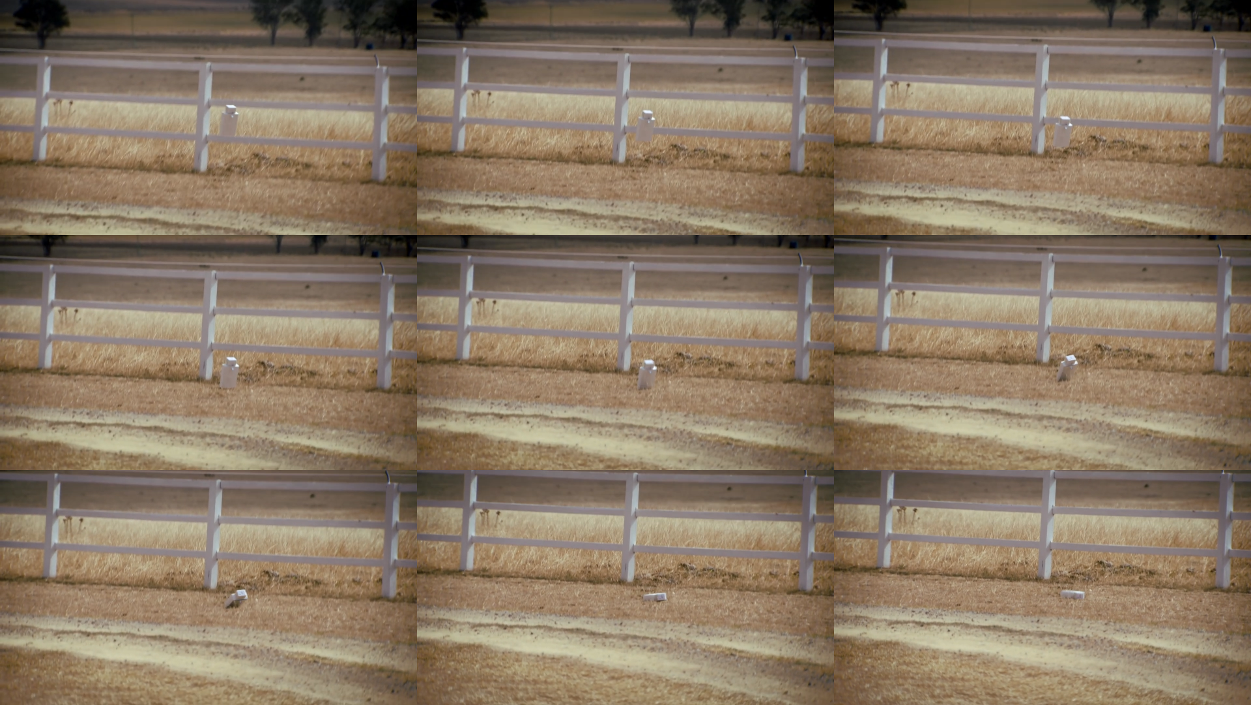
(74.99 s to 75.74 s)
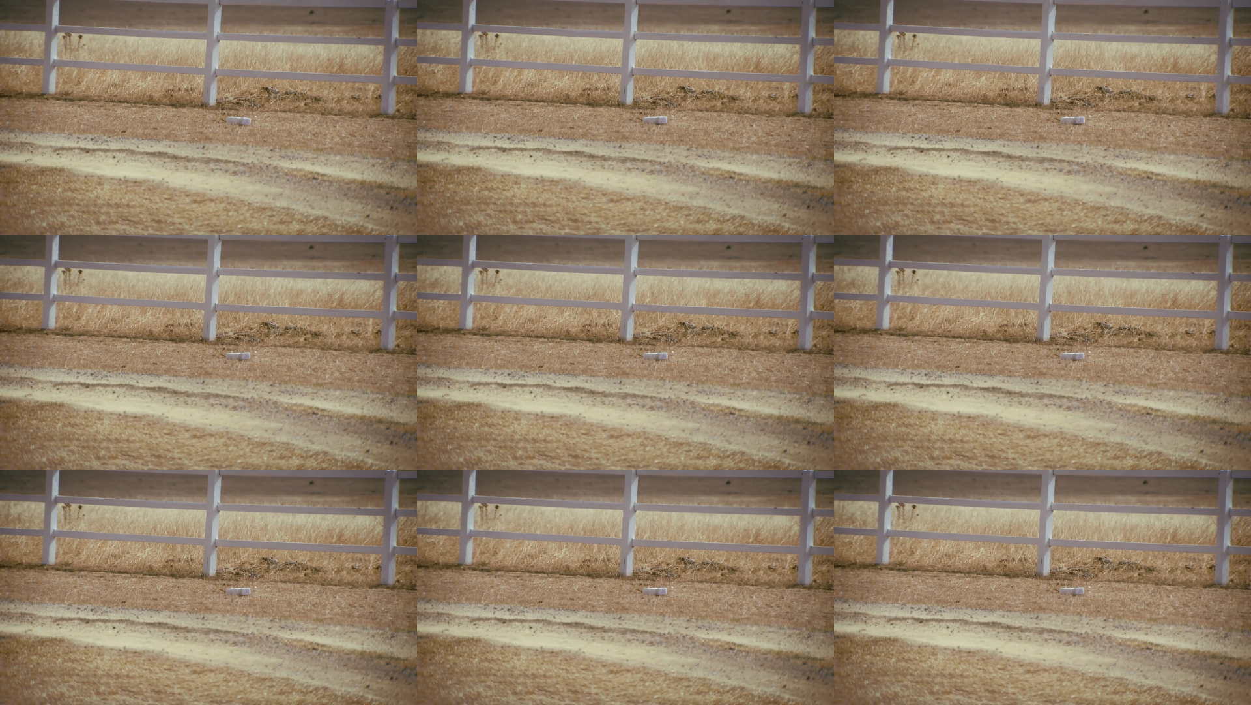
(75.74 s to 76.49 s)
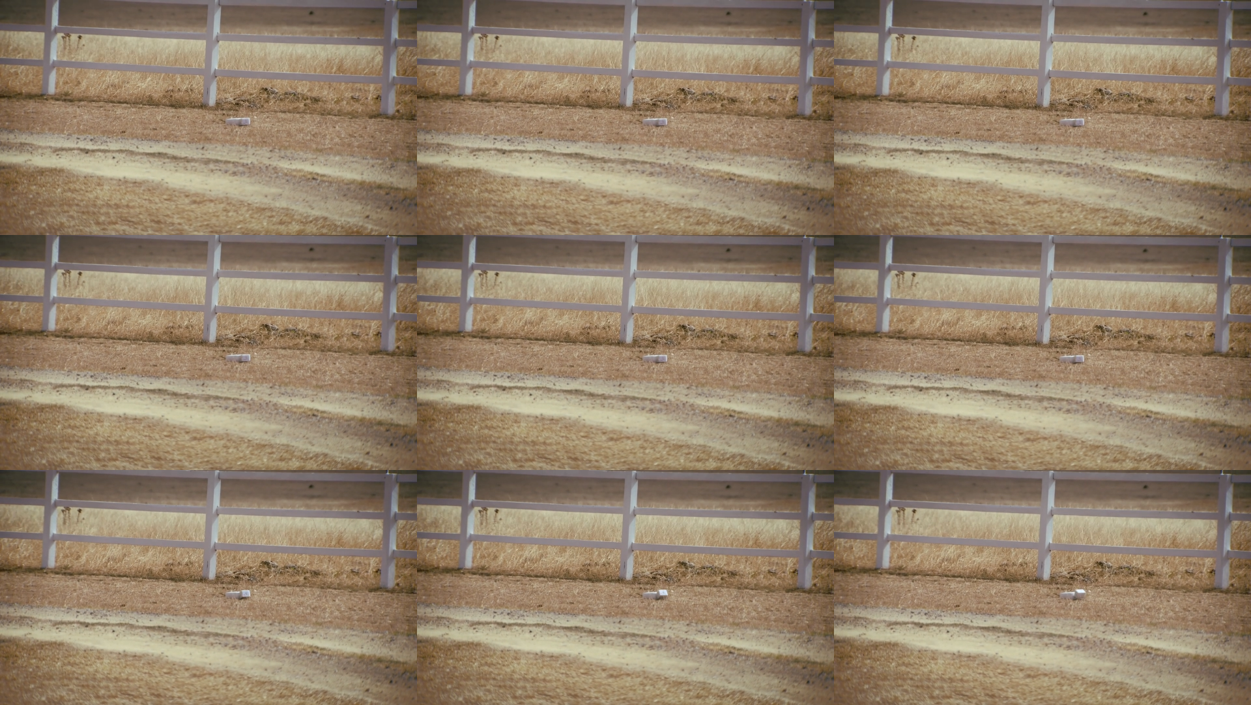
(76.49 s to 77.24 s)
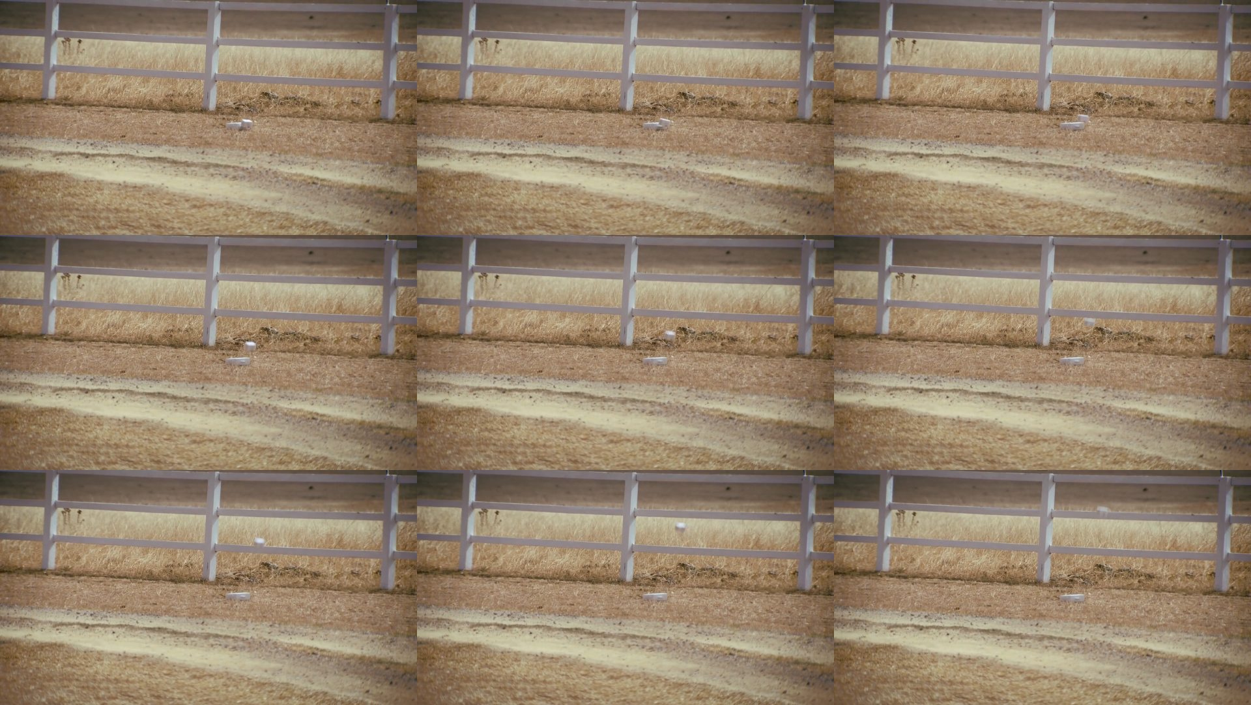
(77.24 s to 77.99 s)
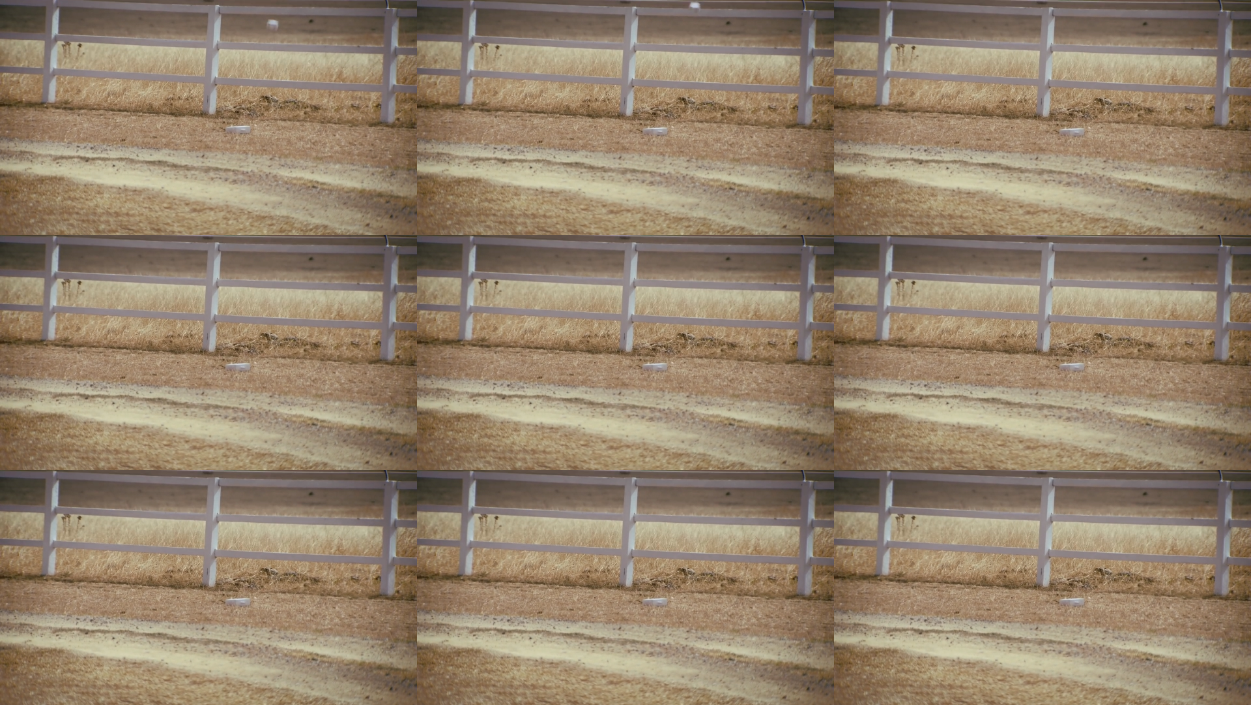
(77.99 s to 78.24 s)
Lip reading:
No face is visible, so there are no lips to read.